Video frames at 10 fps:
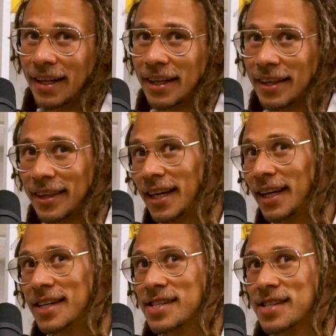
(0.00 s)
the
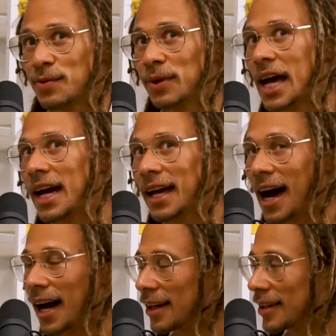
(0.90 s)
thing is when I
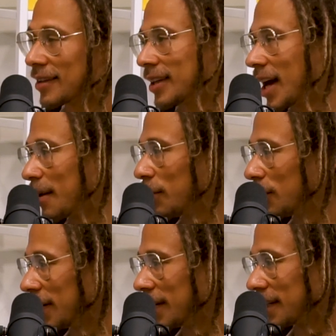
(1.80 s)
got to that
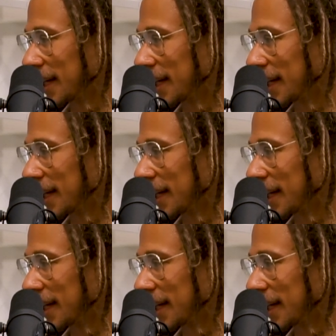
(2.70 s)
point,